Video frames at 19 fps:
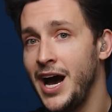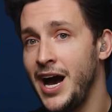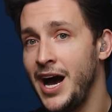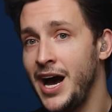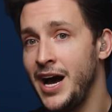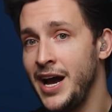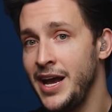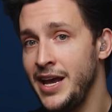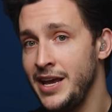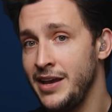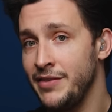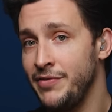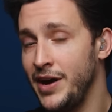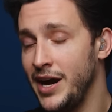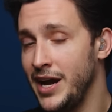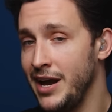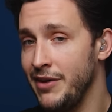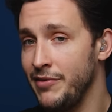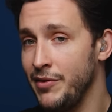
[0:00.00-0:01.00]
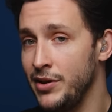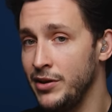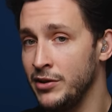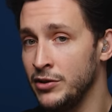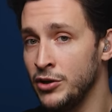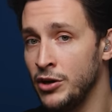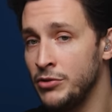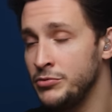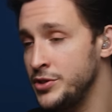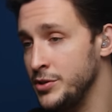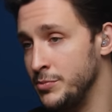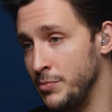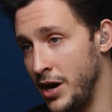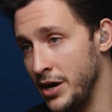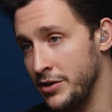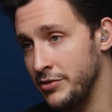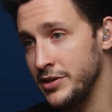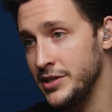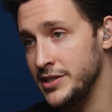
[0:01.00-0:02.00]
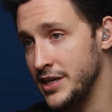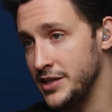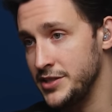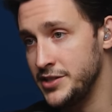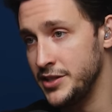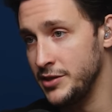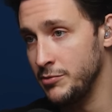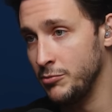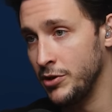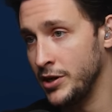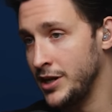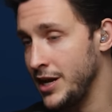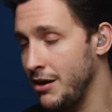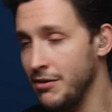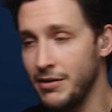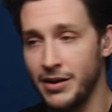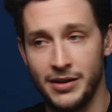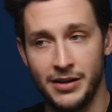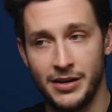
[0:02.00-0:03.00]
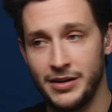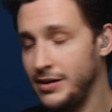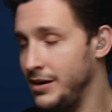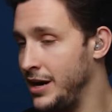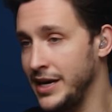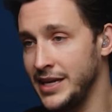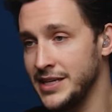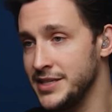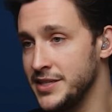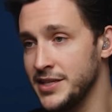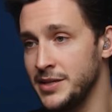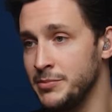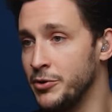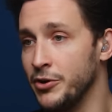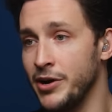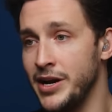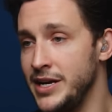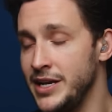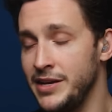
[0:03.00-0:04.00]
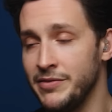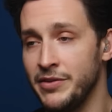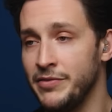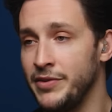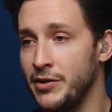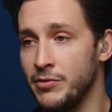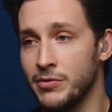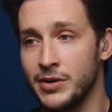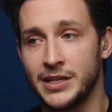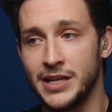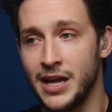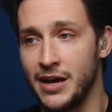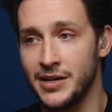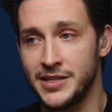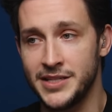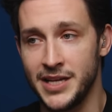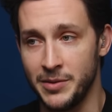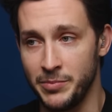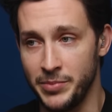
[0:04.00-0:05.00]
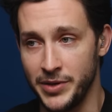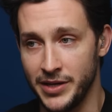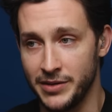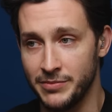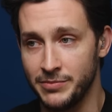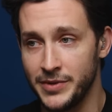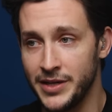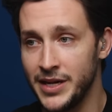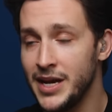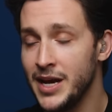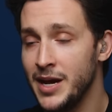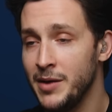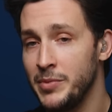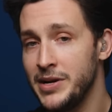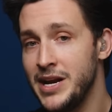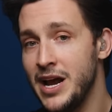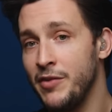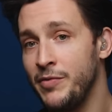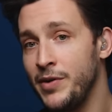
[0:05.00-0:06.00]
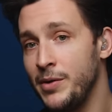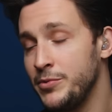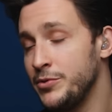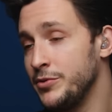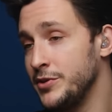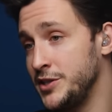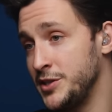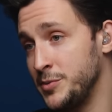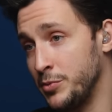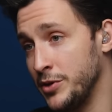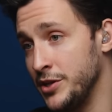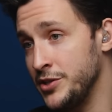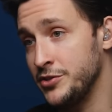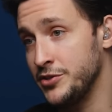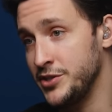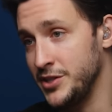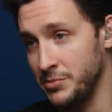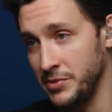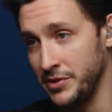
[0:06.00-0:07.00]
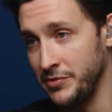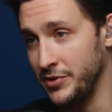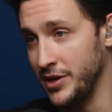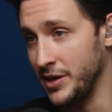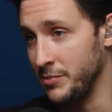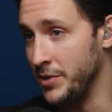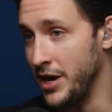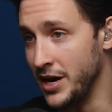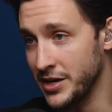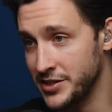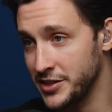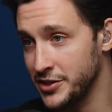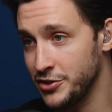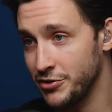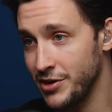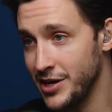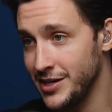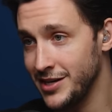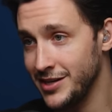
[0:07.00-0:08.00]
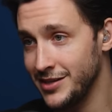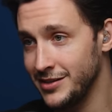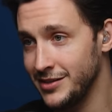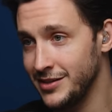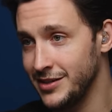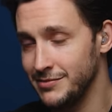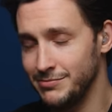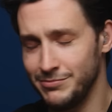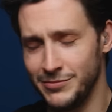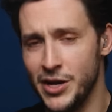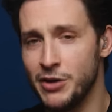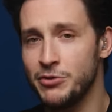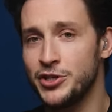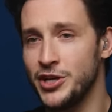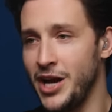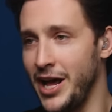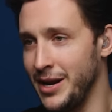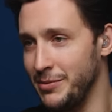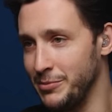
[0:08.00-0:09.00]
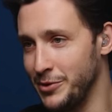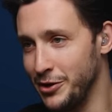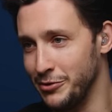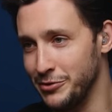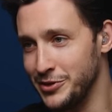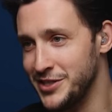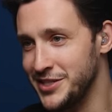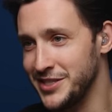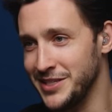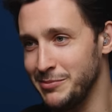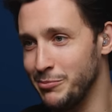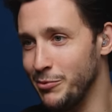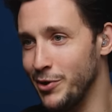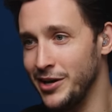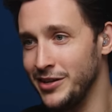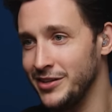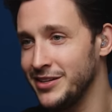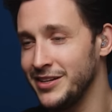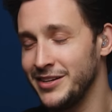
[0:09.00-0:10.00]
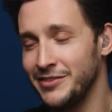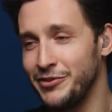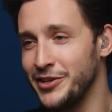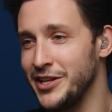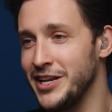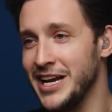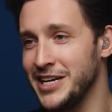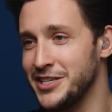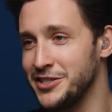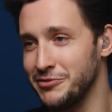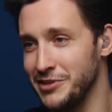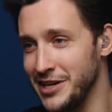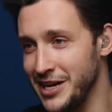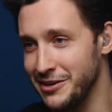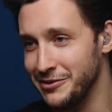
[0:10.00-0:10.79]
I if I have a low to moderate intensity workout, uh, I can sleep great even if I worked out at 10 p.m. Mm. But now if I'm doing sprints or something for like boxing training, no shot I'm going to sleep well for the next 3